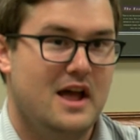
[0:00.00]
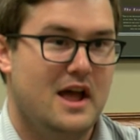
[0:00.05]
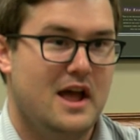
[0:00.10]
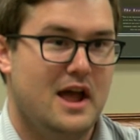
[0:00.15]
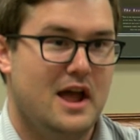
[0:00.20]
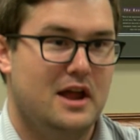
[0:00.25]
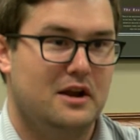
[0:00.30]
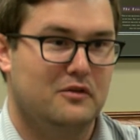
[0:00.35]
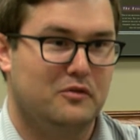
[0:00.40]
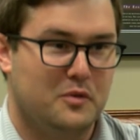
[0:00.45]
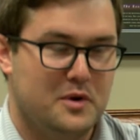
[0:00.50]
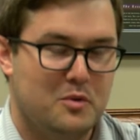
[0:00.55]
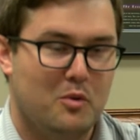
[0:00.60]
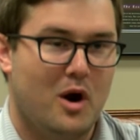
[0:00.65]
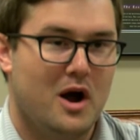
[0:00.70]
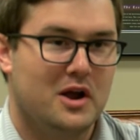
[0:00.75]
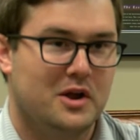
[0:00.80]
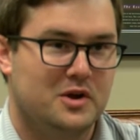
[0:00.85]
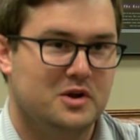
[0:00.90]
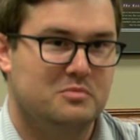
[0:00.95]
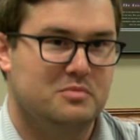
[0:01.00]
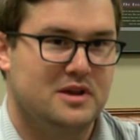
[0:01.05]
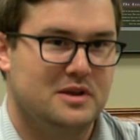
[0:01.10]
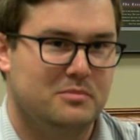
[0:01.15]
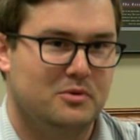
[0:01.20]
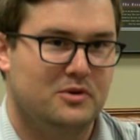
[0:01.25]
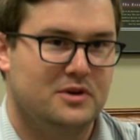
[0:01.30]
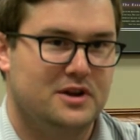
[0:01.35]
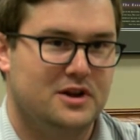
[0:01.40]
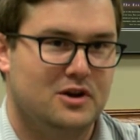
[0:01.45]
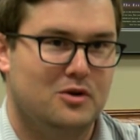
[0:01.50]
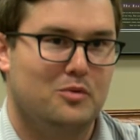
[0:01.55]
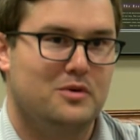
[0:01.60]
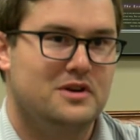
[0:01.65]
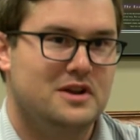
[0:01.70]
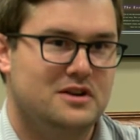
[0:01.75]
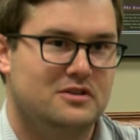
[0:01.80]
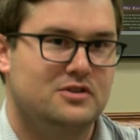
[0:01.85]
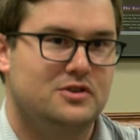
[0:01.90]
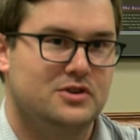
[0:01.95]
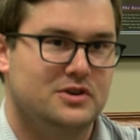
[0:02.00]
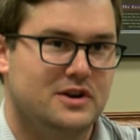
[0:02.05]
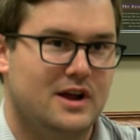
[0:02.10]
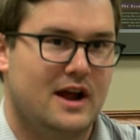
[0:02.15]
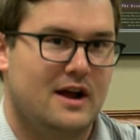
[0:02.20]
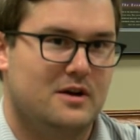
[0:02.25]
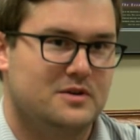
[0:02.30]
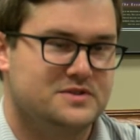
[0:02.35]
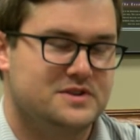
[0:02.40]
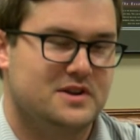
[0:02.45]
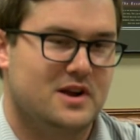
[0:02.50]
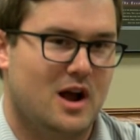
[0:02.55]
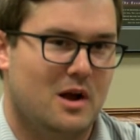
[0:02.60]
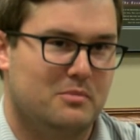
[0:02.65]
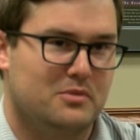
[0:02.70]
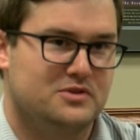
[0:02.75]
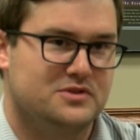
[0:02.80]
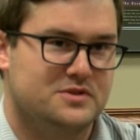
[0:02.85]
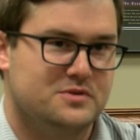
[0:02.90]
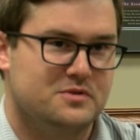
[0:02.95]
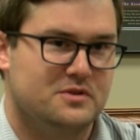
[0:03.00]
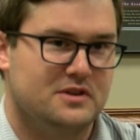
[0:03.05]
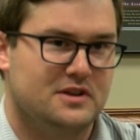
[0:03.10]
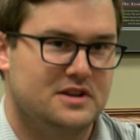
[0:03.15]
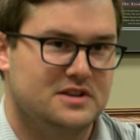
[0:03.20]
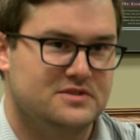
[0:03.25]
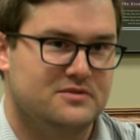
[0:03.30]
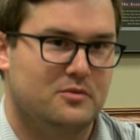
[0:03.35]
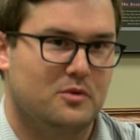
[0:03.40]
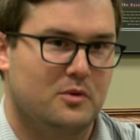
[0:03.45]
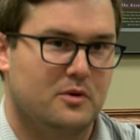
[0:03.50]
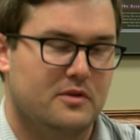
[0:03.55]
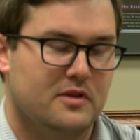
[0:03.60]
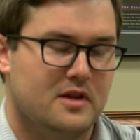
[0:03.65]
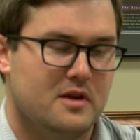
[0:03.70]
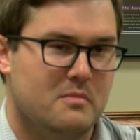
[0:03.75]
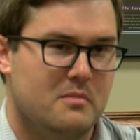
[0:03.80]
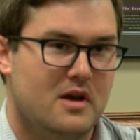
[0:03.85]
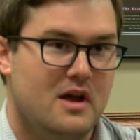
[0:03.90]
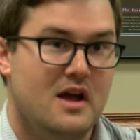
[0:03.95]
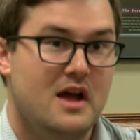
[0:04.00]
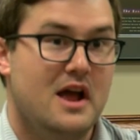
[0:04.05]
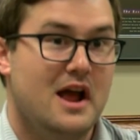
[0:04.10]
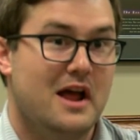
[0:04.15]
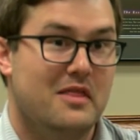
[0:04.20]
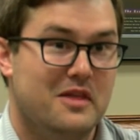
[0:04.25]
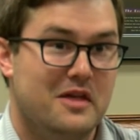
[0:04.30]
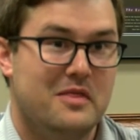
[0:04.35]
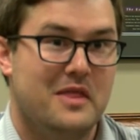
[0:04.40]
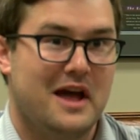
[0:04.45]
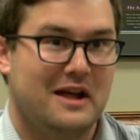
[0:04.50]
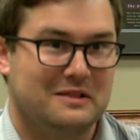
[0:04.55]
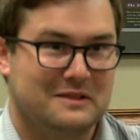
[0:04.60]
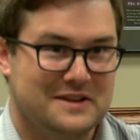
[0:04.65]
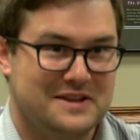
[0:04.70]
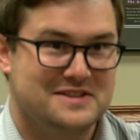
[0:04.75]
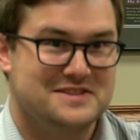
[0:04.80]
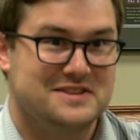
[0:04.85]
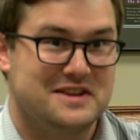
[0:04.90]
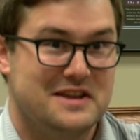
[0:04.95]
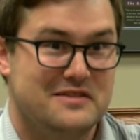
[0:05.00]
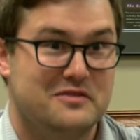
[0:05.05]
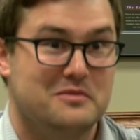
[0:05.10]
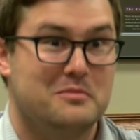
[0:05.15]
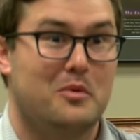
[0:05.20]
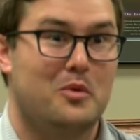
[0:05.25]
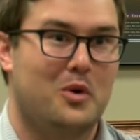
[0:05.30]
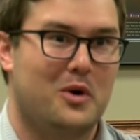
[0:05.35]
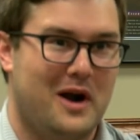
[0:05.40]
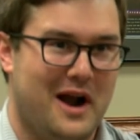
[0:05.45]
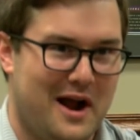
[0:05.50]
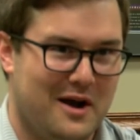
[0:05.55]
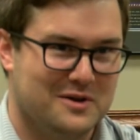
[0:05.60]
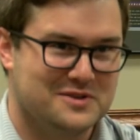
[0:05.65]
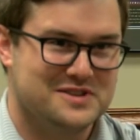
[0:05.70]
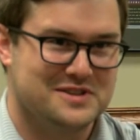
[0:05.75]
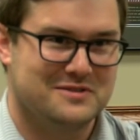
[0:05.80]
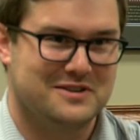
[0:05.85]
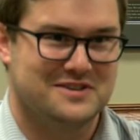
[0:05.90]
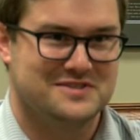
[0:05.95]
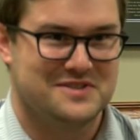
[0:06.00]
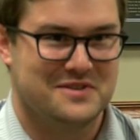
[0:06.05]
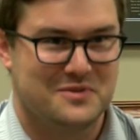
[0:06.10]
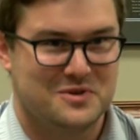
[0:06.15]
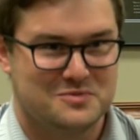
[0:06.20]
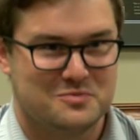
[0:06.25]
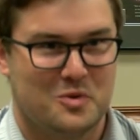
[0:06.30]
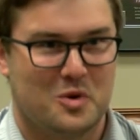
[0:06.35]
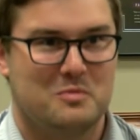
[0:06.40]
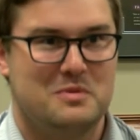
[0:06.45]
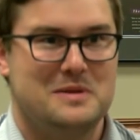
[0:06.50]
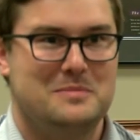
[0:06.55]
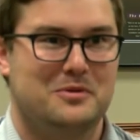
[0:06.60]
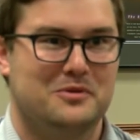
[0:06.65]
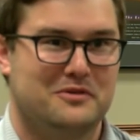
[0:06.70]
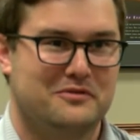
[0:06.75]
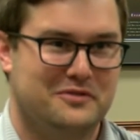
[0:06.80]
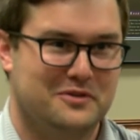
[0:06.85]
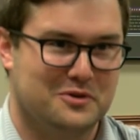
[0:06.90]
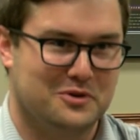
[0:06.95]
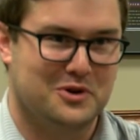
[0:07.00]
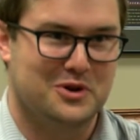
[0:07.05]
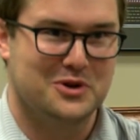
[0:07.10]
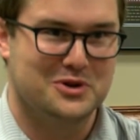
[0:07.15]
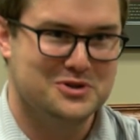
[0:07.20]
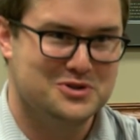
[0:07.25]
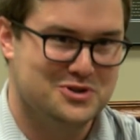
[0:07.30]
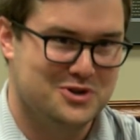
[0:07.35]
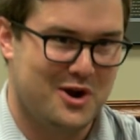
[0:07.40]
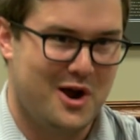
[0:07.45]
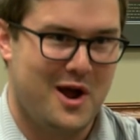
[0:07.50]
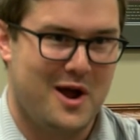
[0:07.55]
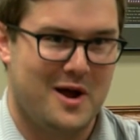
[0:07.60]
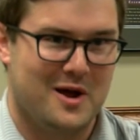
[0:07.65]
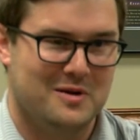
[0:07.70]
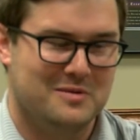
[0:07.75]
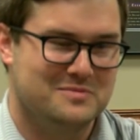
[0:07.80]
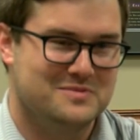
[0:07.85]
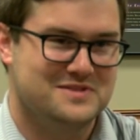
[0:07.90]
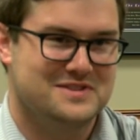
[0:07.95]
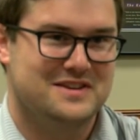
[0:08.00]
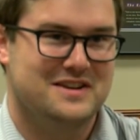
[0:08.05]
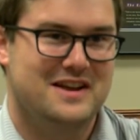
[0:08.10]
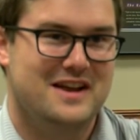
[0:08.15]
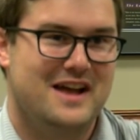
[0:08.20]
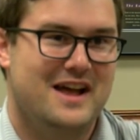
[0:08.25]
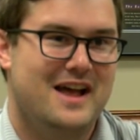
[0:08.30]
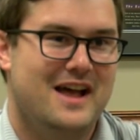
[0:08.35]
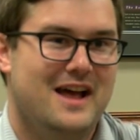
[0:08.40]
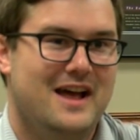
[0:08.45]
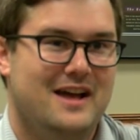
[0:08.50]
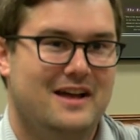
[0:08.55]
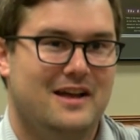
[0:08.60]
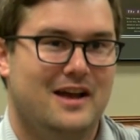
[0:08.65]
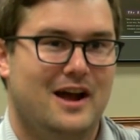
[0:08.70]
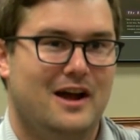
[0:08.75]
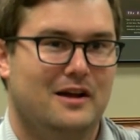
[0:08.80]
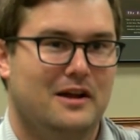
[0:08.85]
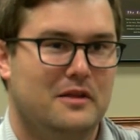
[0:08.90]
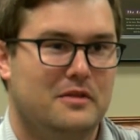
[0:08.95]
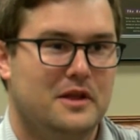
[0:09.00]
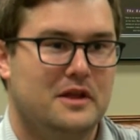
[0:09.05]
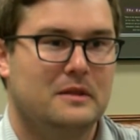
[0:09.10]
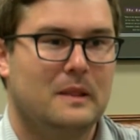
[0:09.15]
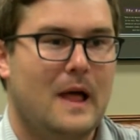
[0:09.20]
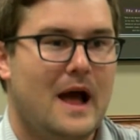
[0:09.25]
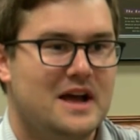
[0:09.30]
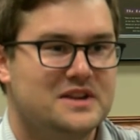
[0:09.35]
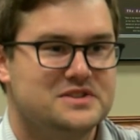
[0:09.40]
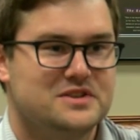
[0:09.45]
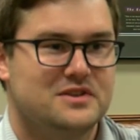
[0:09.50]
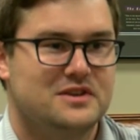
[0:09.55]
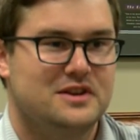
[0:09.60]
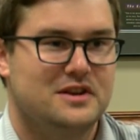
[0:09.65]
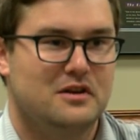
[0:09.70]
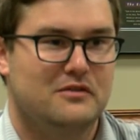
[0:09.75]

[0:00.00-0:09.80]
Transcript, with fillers: And if we want good people here, we need good housing opportunities for them. And then that leads to even more housing because then there's more people to fill good jobs. Uh, and then lastly,